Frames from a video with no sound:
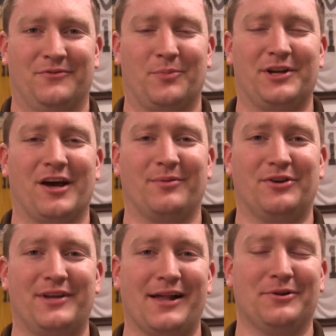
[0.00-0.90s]
For
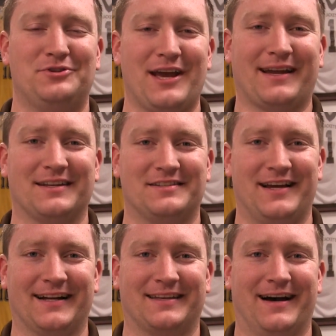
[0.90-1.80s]

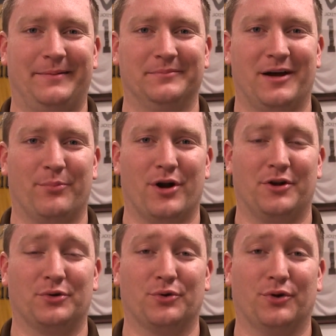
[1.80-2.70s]
BWYellowJackets.com, I'm
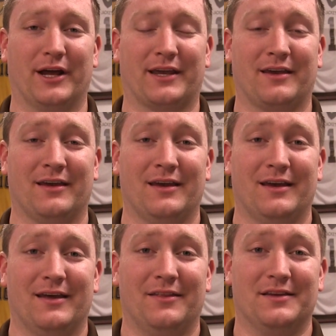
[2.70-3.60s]
Brendan Gulick.
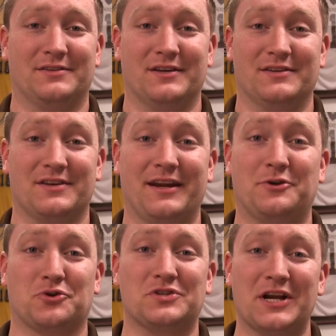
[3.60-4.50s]
This is an
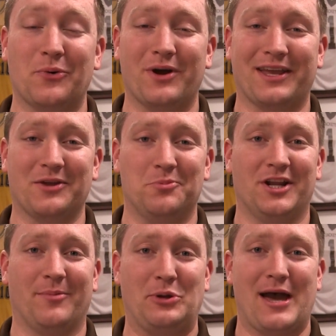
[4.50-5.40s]
interesting week in
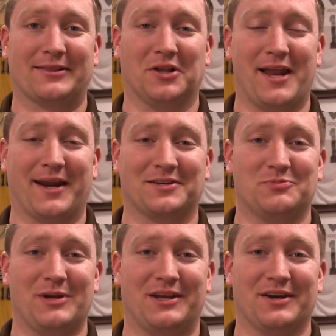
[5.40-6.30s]
BW
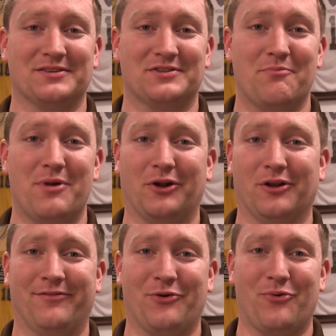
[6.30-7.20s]
Athletics because the
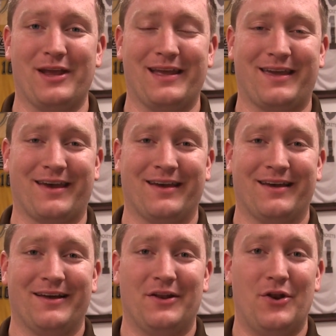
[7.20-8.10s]
middle of the week,
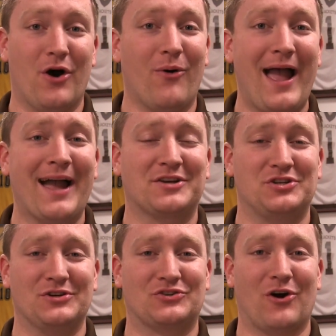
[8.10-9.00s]
no
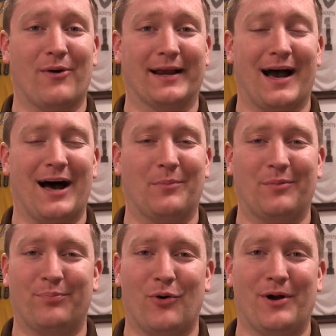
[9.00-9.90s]
action is going on,
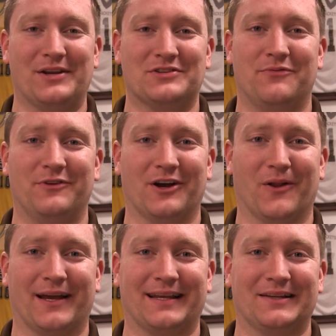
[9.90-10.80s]
but boy does it feel
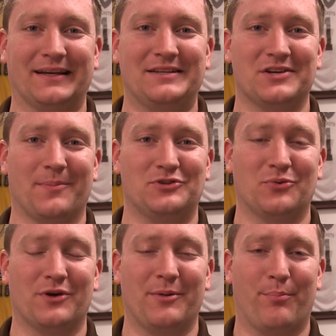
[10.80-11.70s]
like it leads up
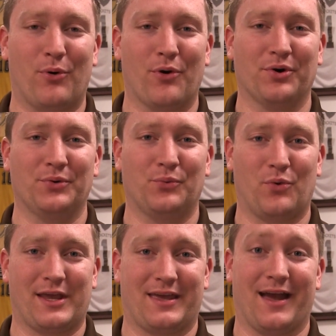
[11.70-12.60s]
to an important
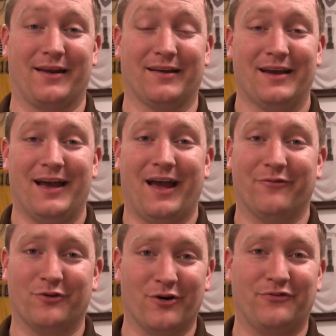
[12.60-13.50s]
weekend,
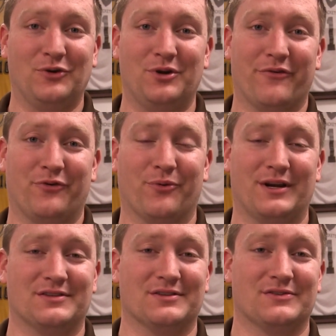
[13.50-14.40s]
and for a few different
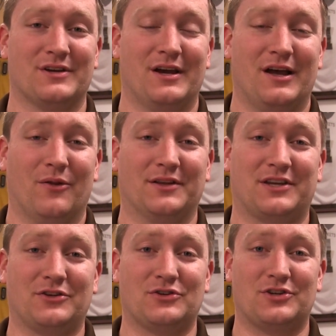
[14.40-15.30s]
reasons. Let's
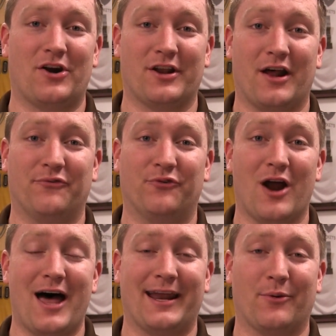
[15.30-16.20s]
get you started on
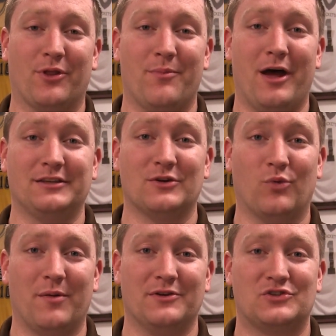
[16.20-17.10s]
Friday, where the men's
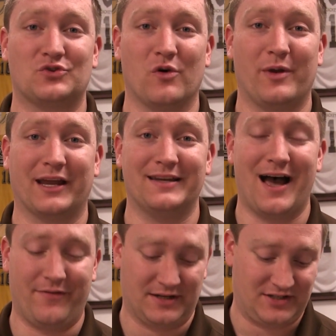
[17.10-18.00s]
and women's swimming and
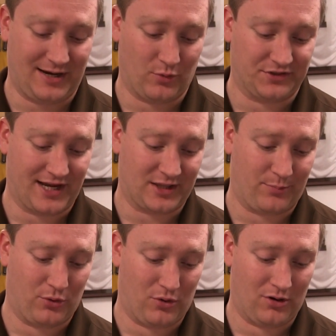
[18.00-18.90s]
diving team will take the
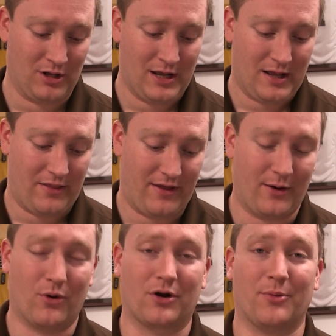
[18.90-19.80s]
pool.
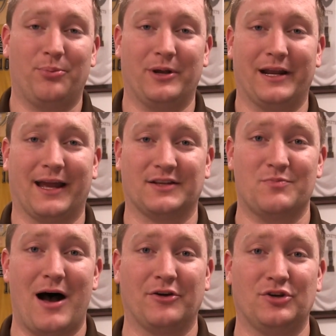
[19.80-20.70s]
They will compete against
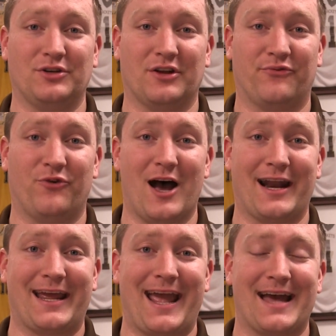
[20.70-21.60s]
Mount Union
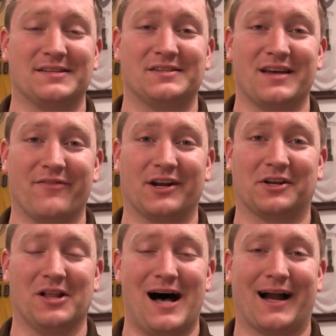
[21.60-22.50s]
Friday at 7
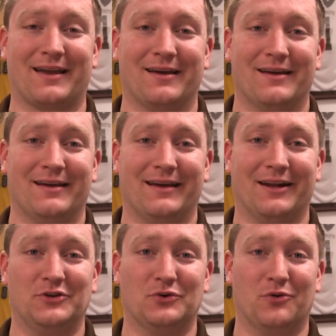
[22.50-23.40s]
o'clock in
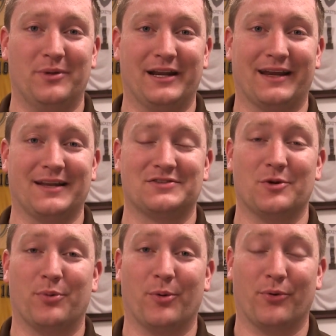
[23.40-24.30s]
a dual meet against
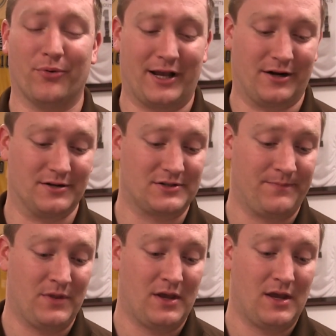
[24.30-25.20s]
the Purple Raiders.